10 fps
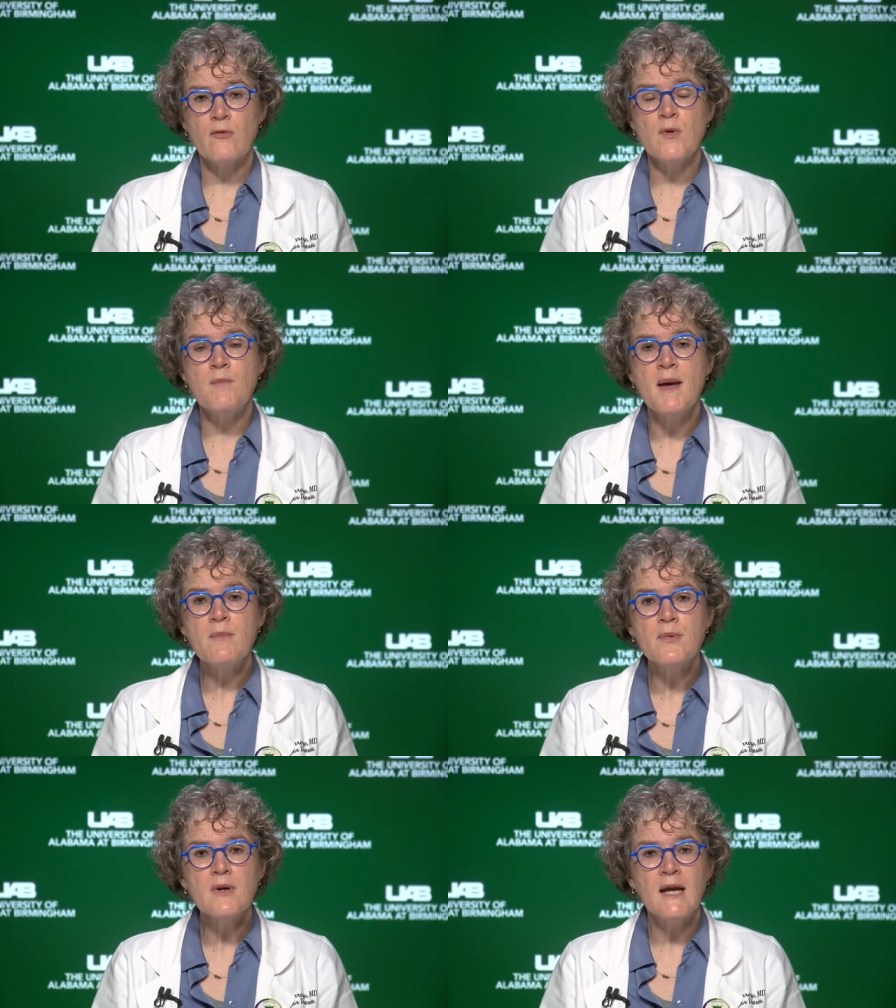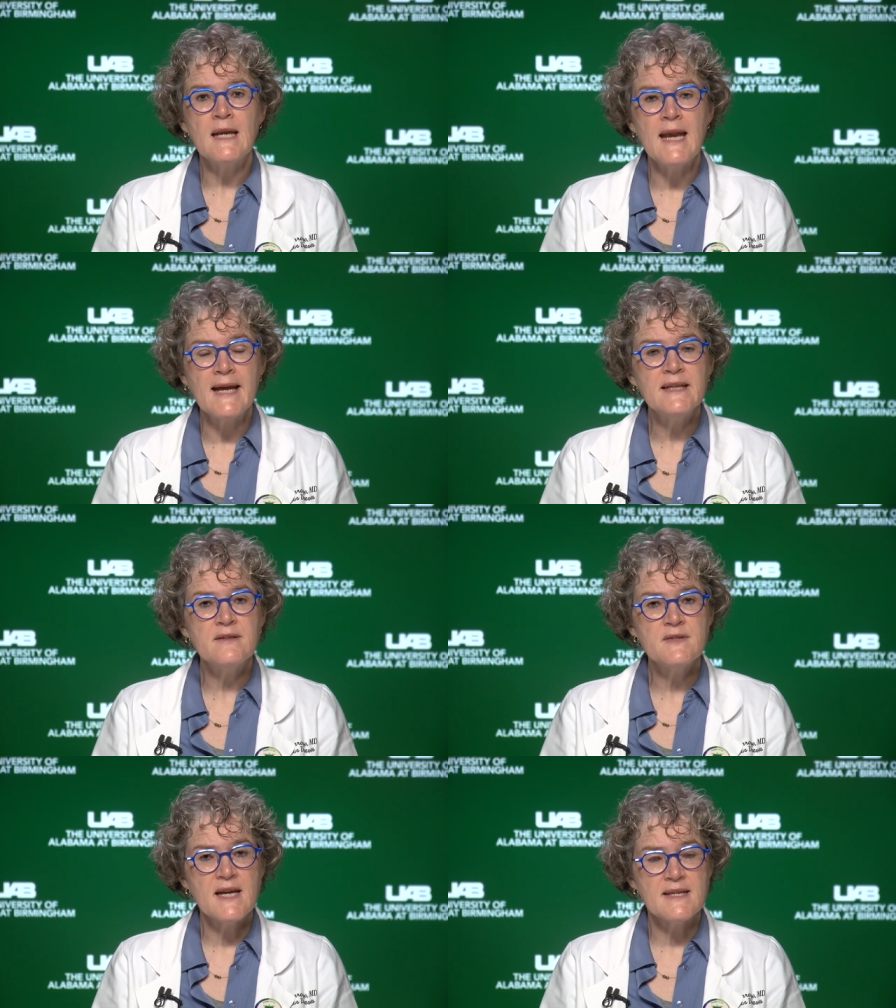Remember a
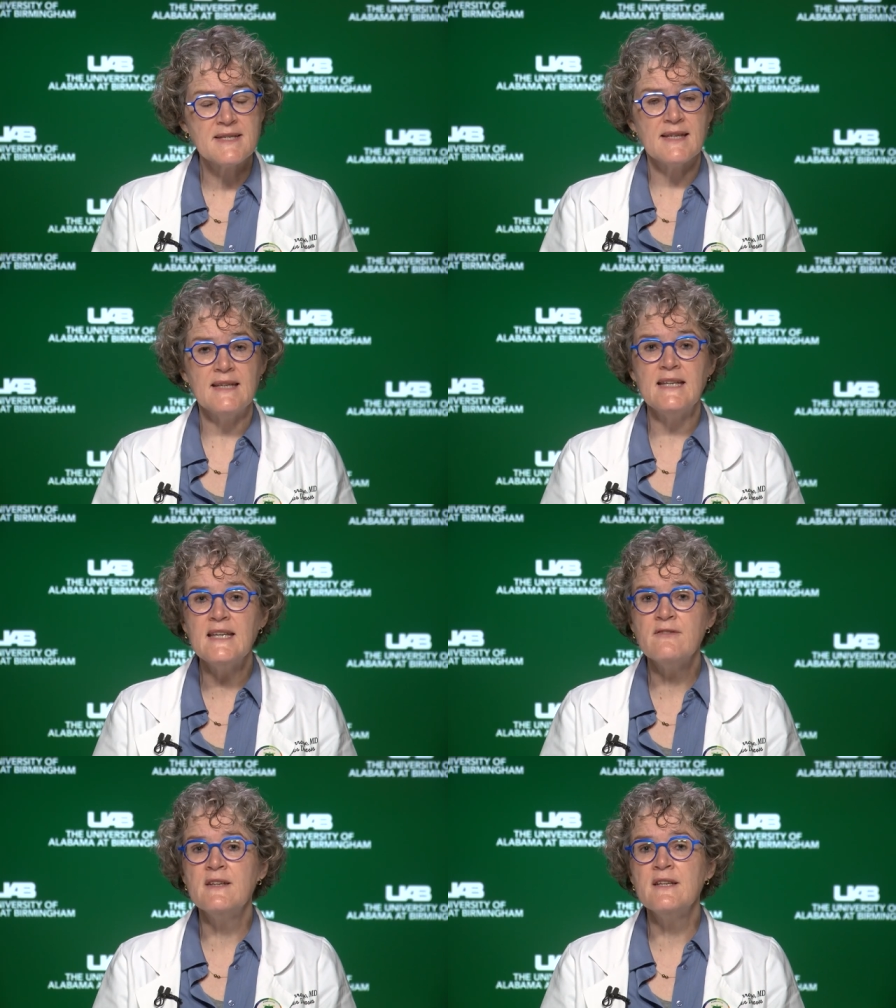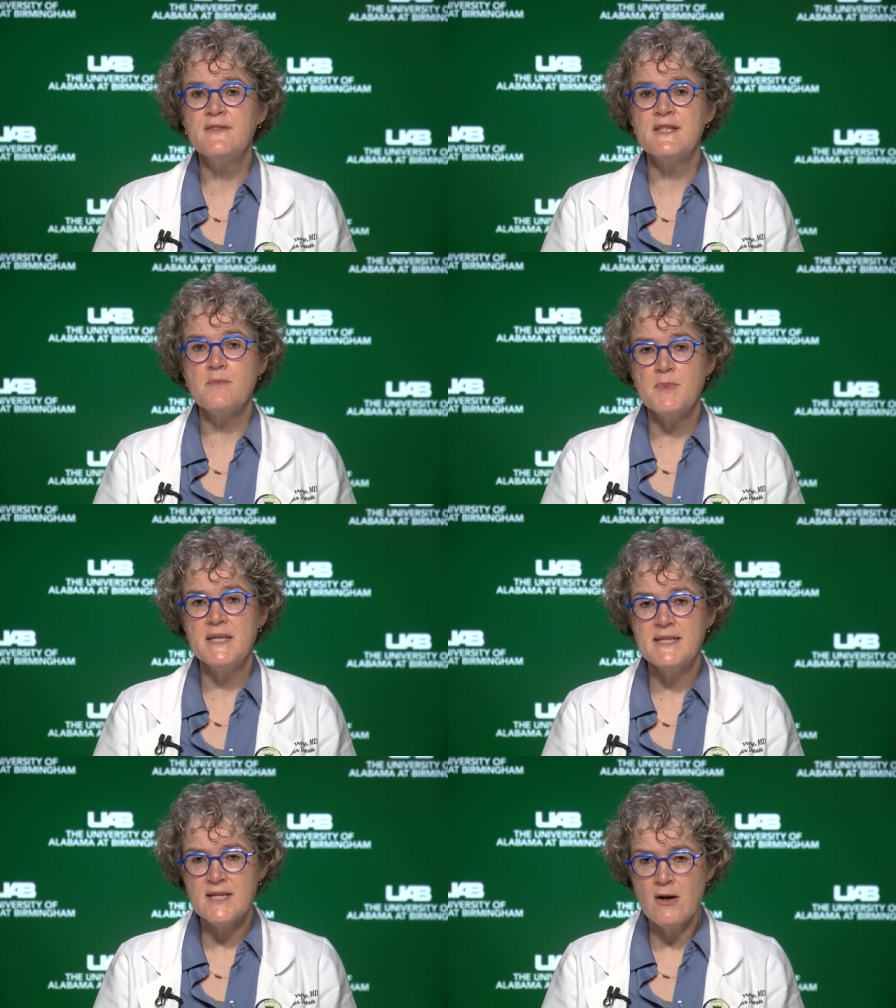negative test, even if it's a
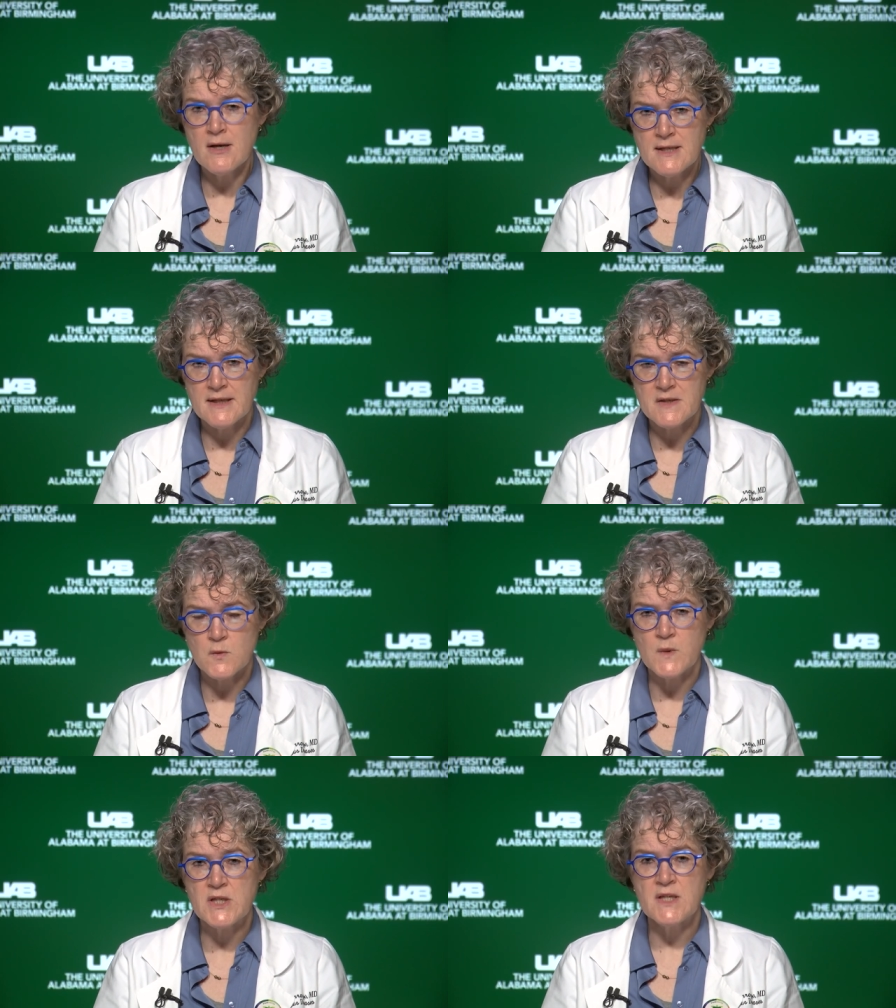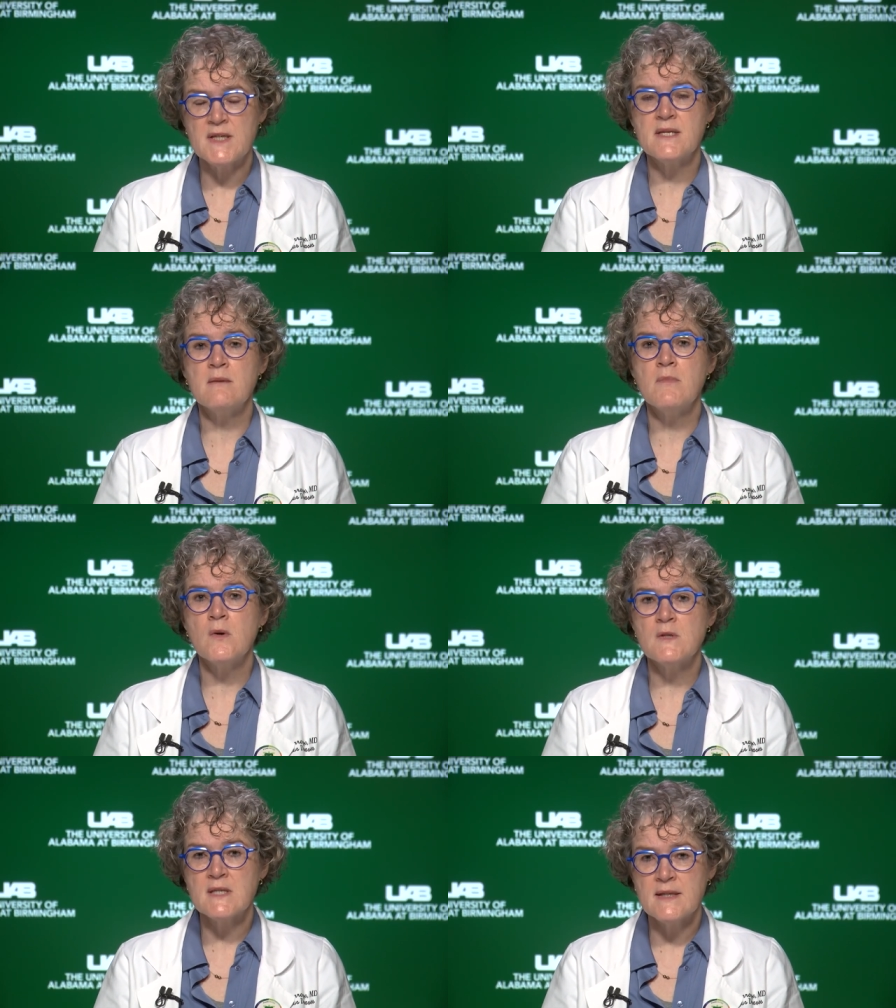PCR test, which is the
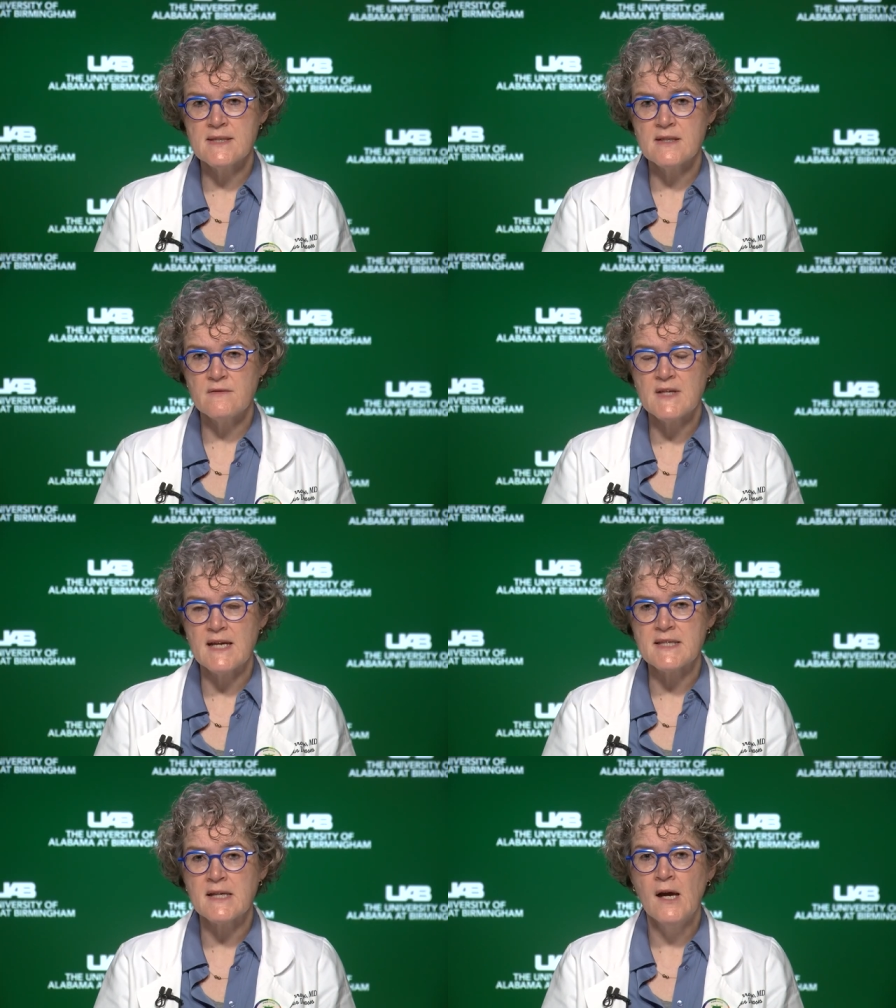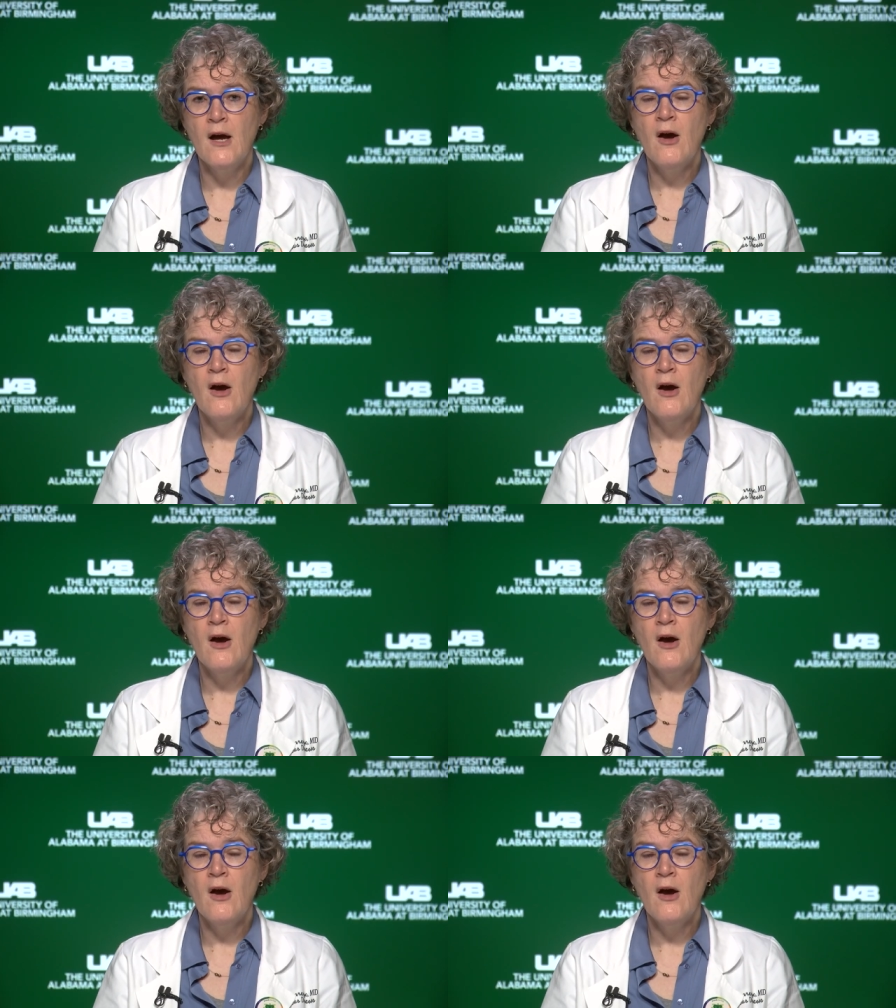most sensitive test,